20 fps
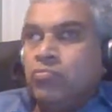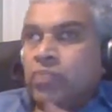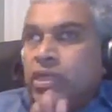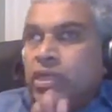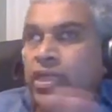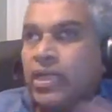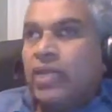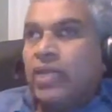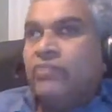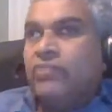
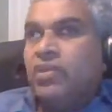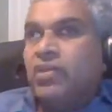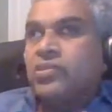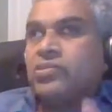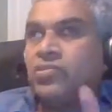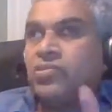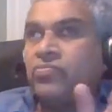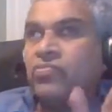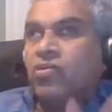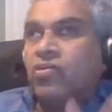many
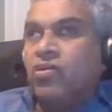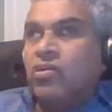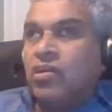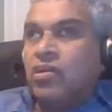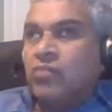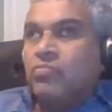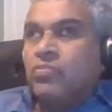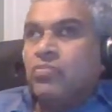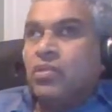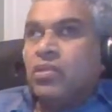levels of
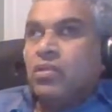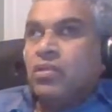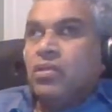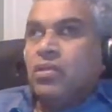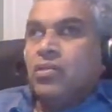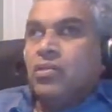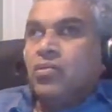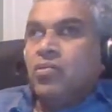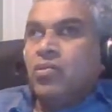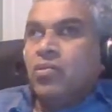quantum,
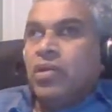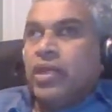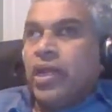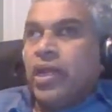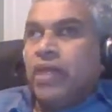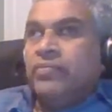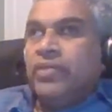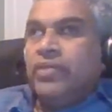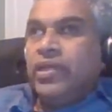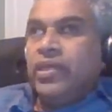
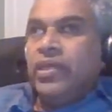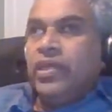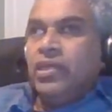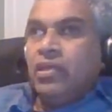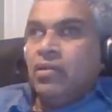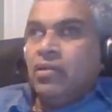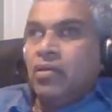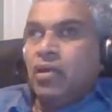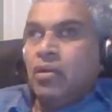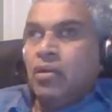gravity,
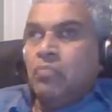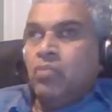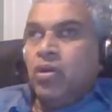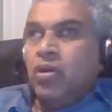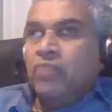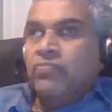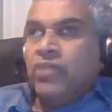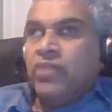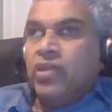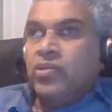
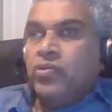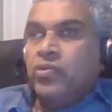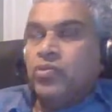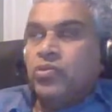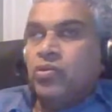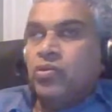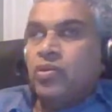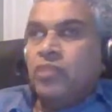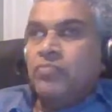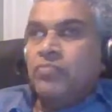modified
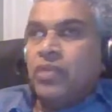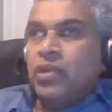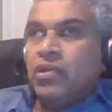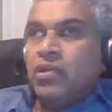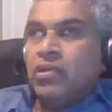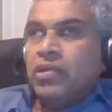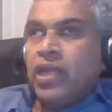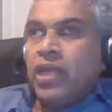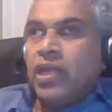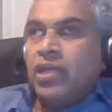Newtonian
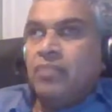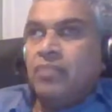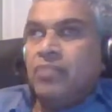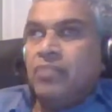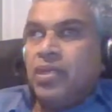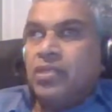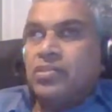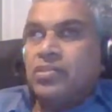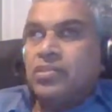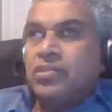
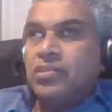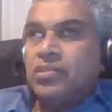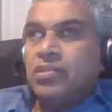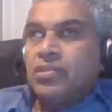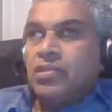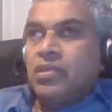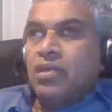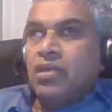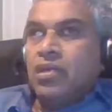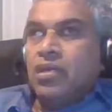dynamics,
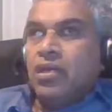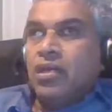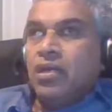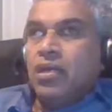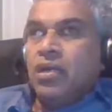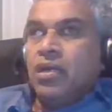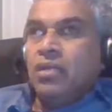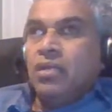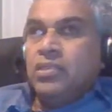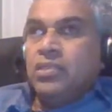
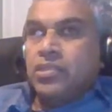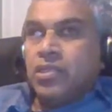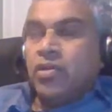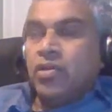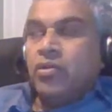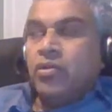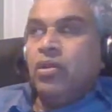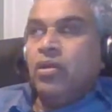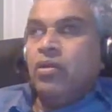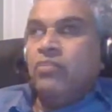
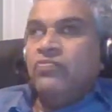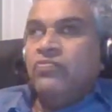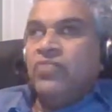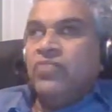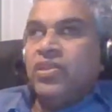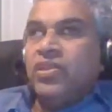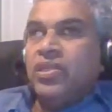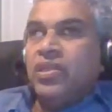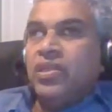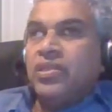discontinuous
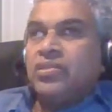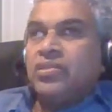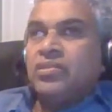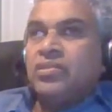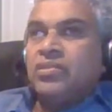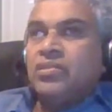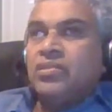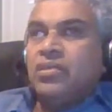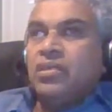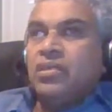
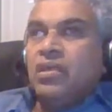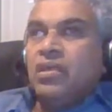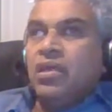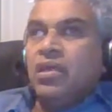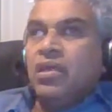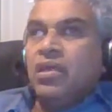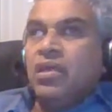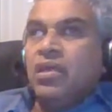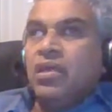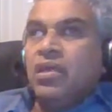physics,
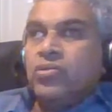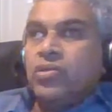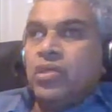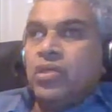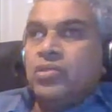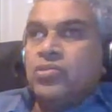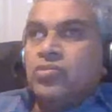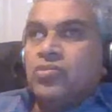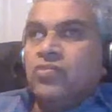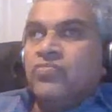or
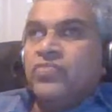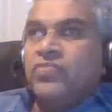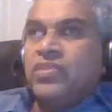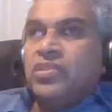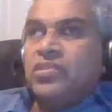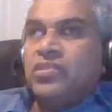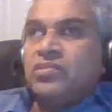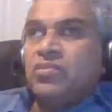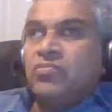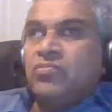
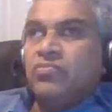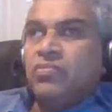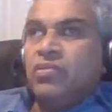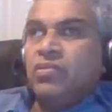astrophysics